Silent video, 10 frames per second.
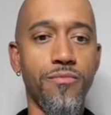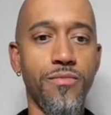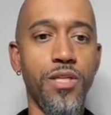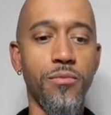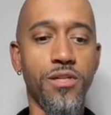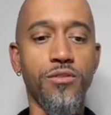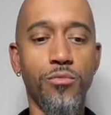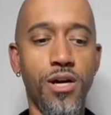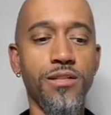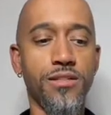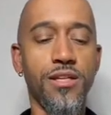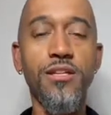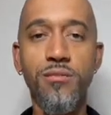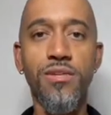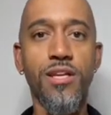Because one's
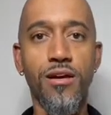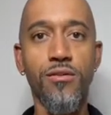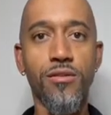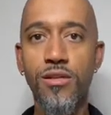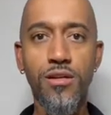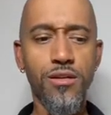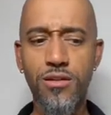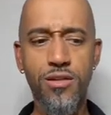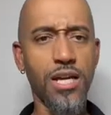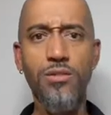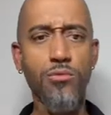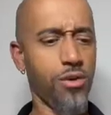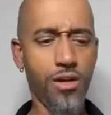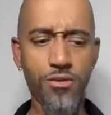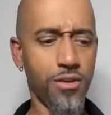intimate health, sexual
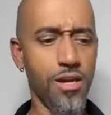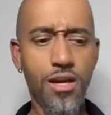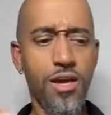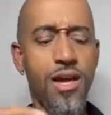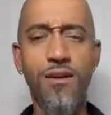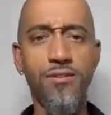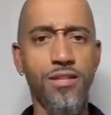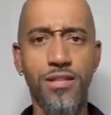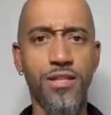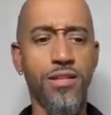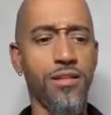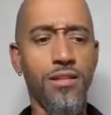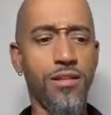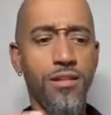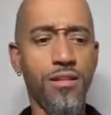health, everything,
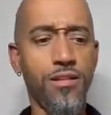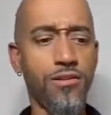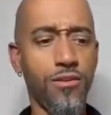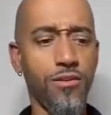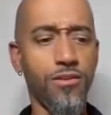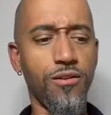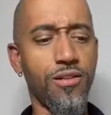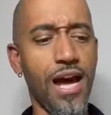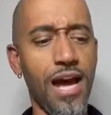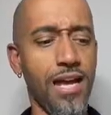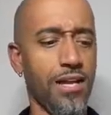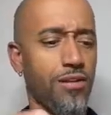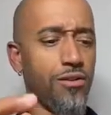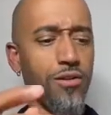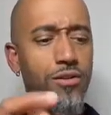your diet,
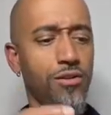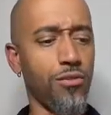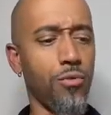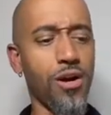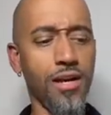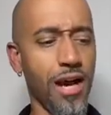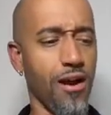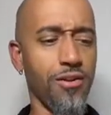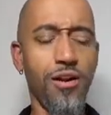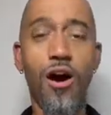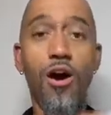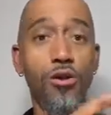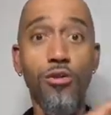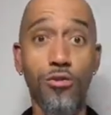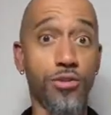your workout, all
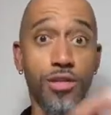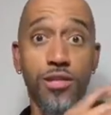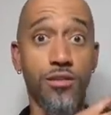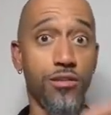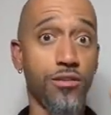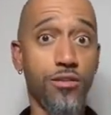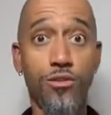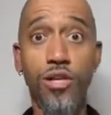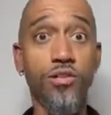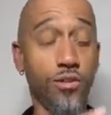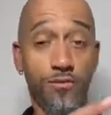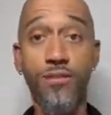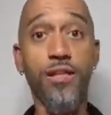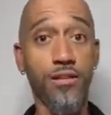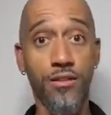those things create your
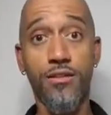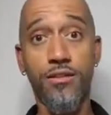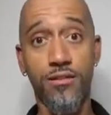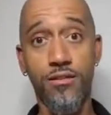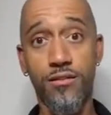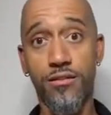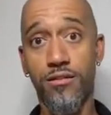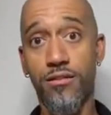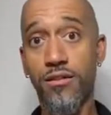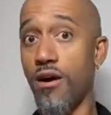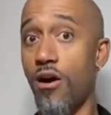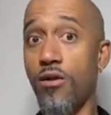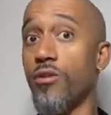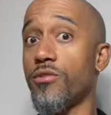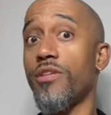fitness. All
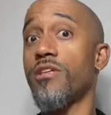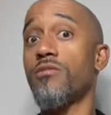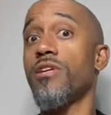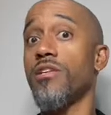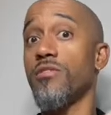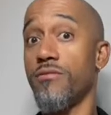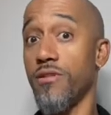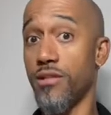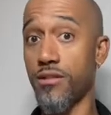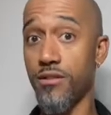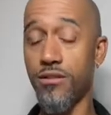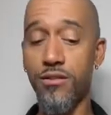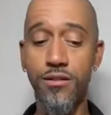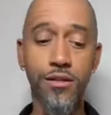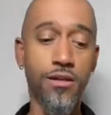those things create your fitness.
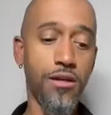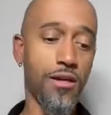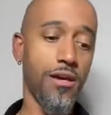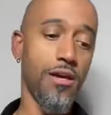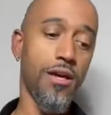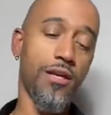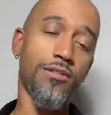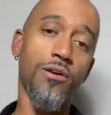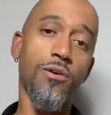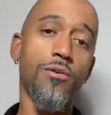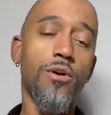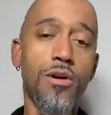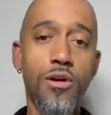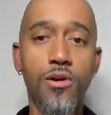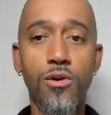And so
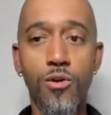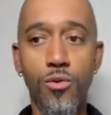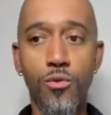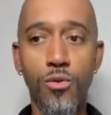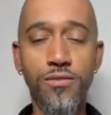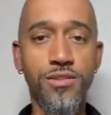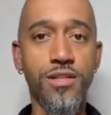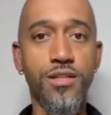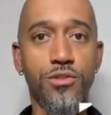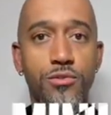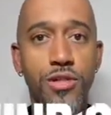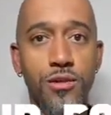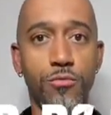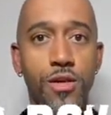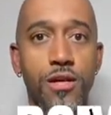we've seen a trend